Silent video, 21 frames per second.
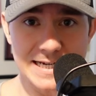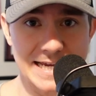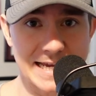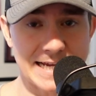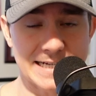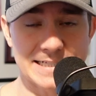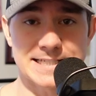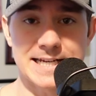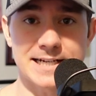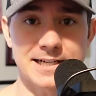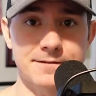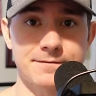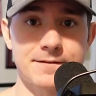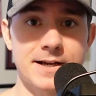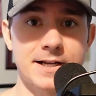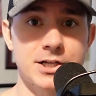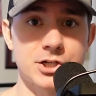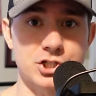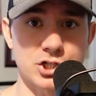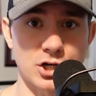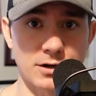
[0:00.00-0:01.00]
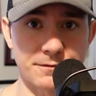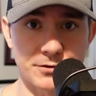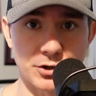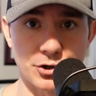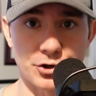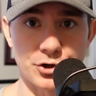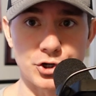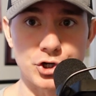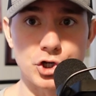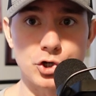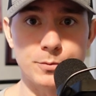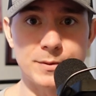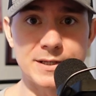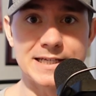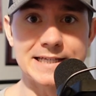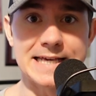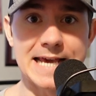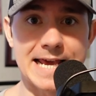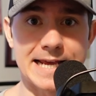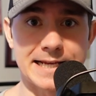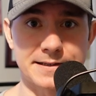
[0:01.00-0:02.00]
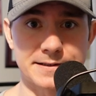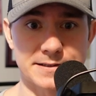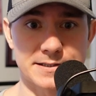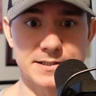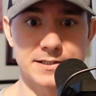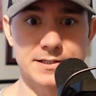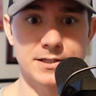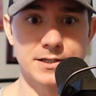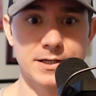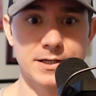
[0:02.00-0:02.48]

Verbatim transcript: and take advantage of your newbie gains.